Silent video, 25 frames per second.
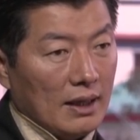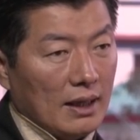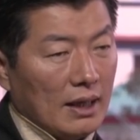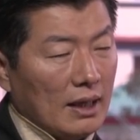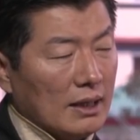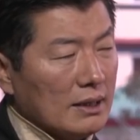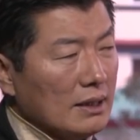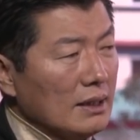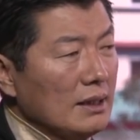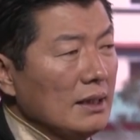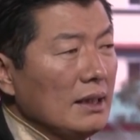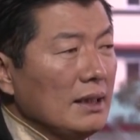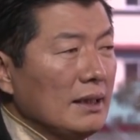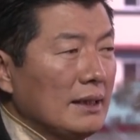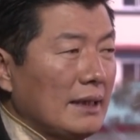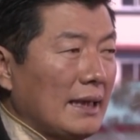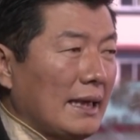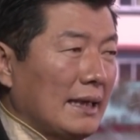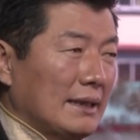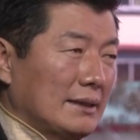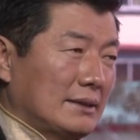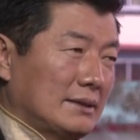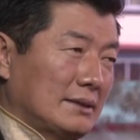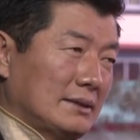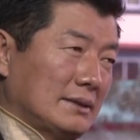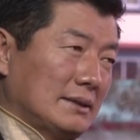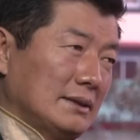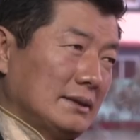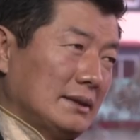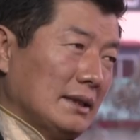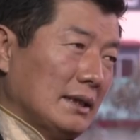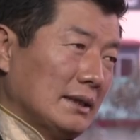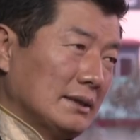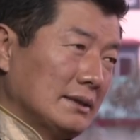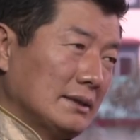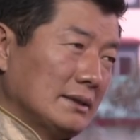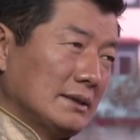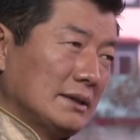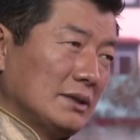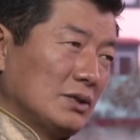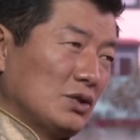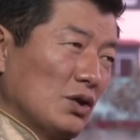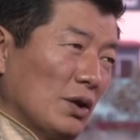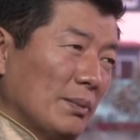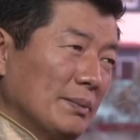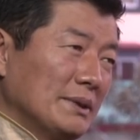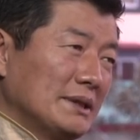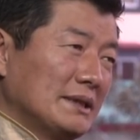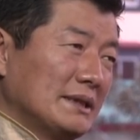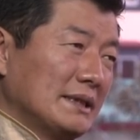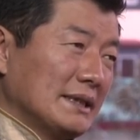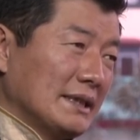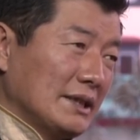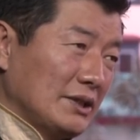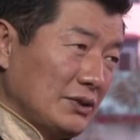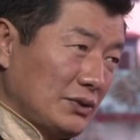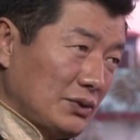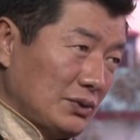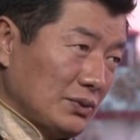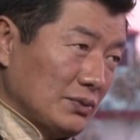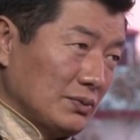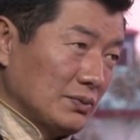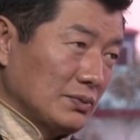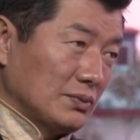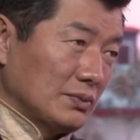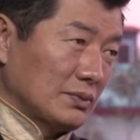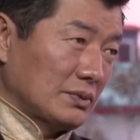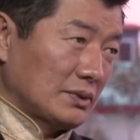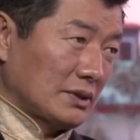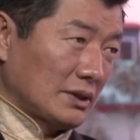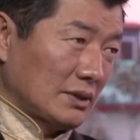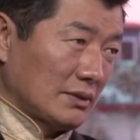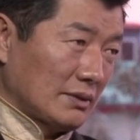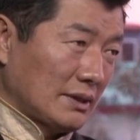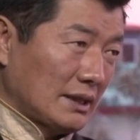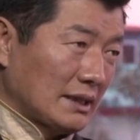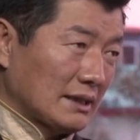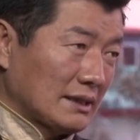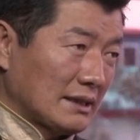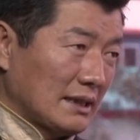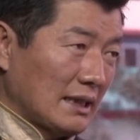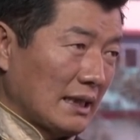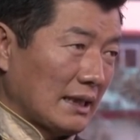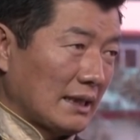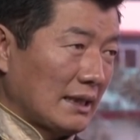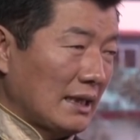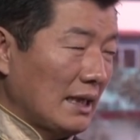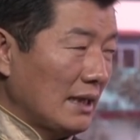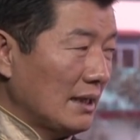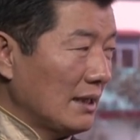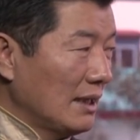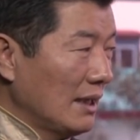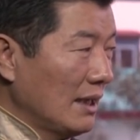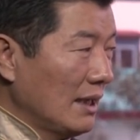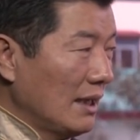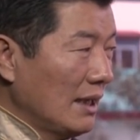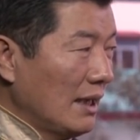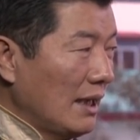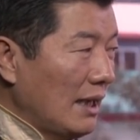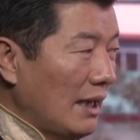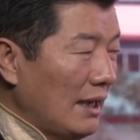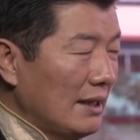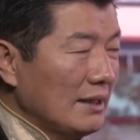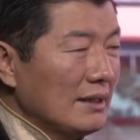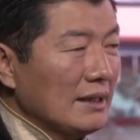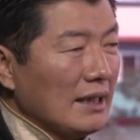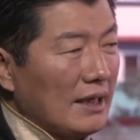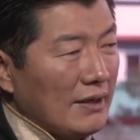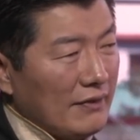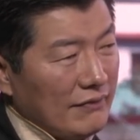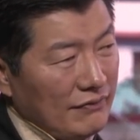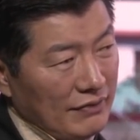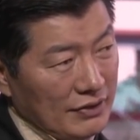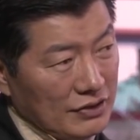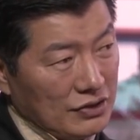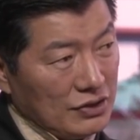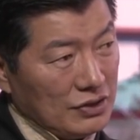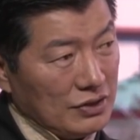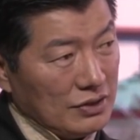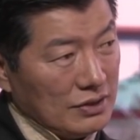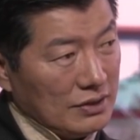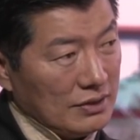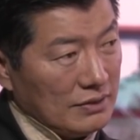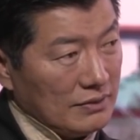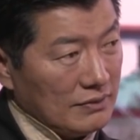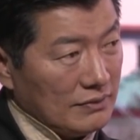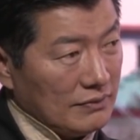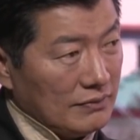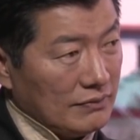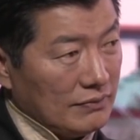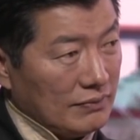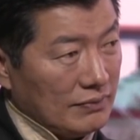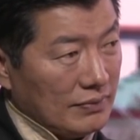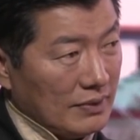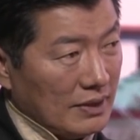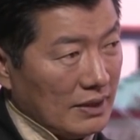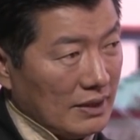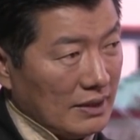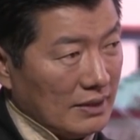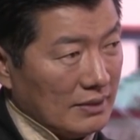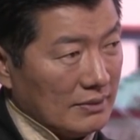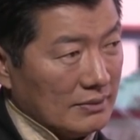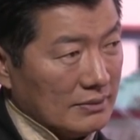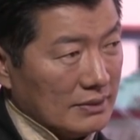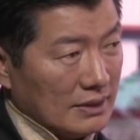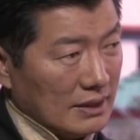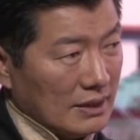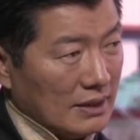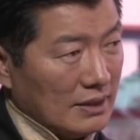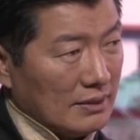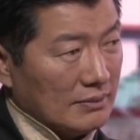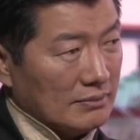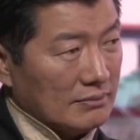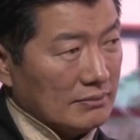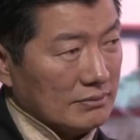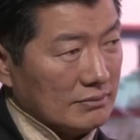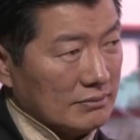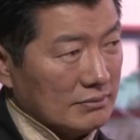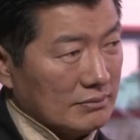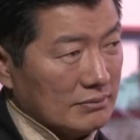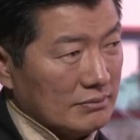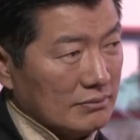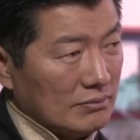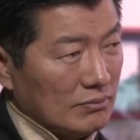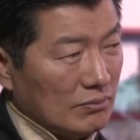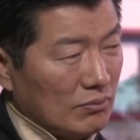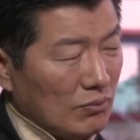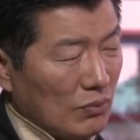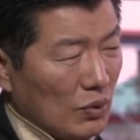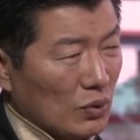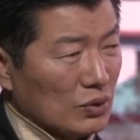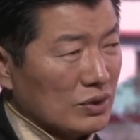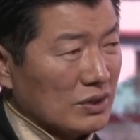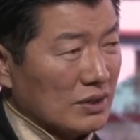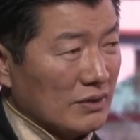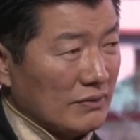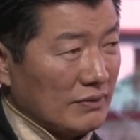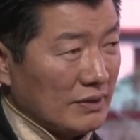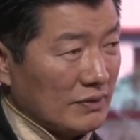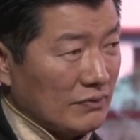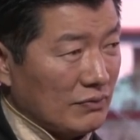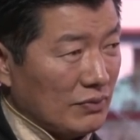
Other than that, the domestic issues, you know, things like that, I think I've achieved most of it.